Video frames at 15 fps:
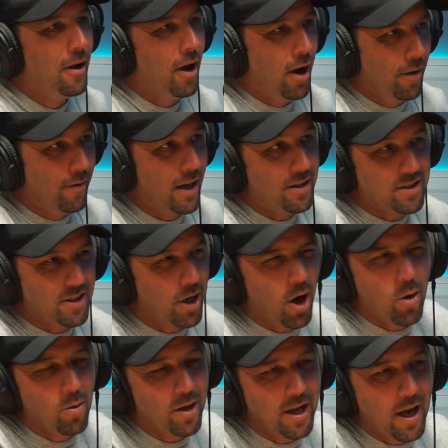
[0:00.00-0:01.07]
and that's the
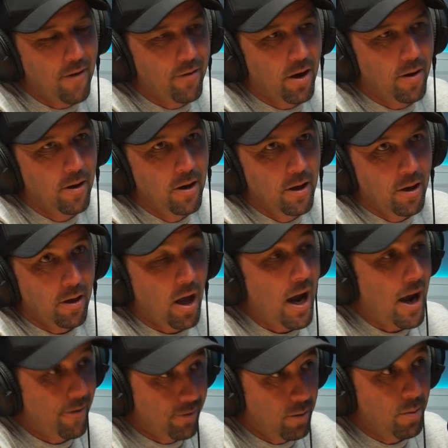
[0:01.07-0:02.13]
only ever like
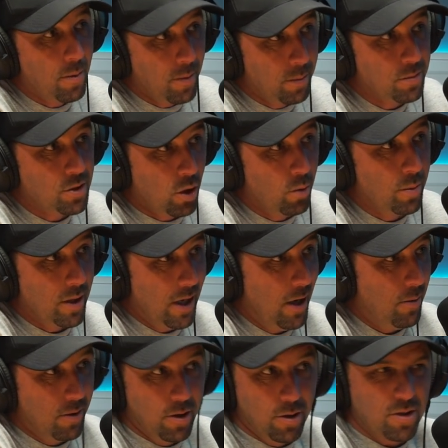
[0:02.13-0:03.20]
after my mum told me
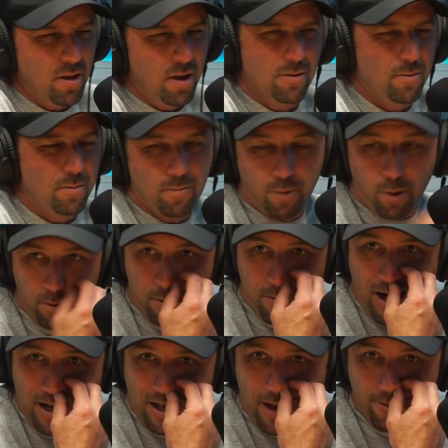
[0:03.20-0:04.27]
that when I was probably
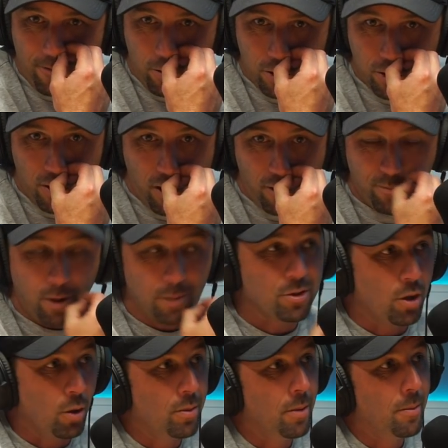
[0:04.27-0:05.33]
about eleven or twelve. Mum
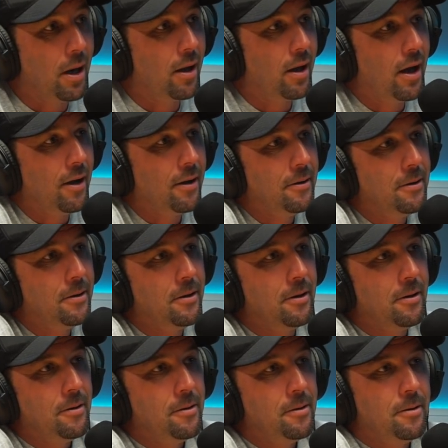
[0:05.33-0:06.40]
told me about that.
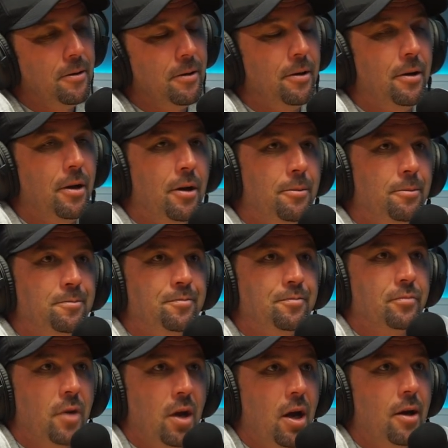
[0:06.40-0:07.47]
Yeah. And um,
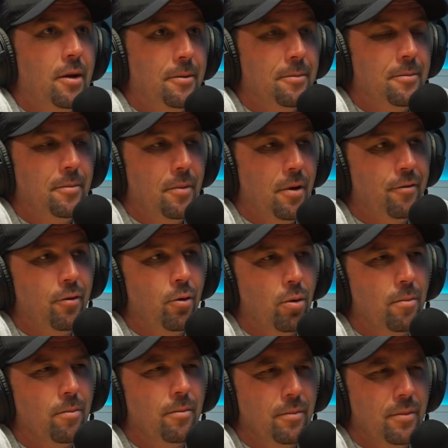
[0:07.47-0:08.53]
yeah. That's thought,
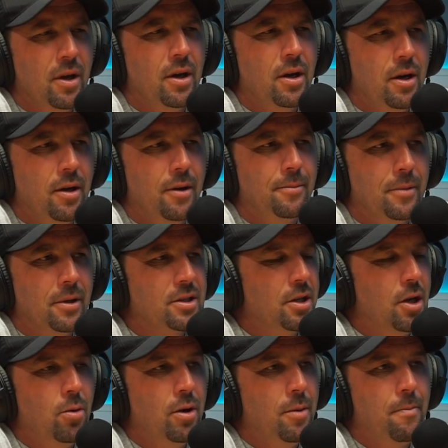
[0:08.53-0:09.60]
weird. Yeah, that's
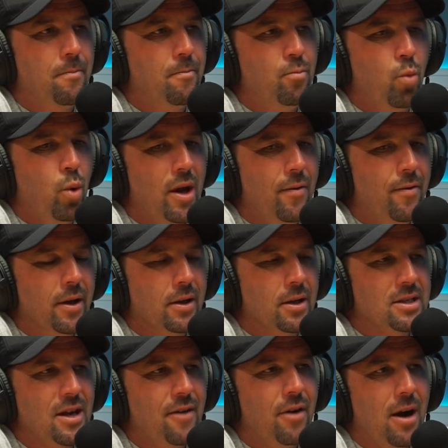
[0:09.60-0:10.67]
the only weird thing
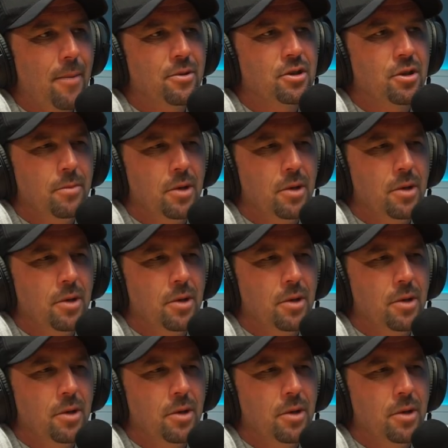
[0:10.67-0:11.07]
that's ever happened to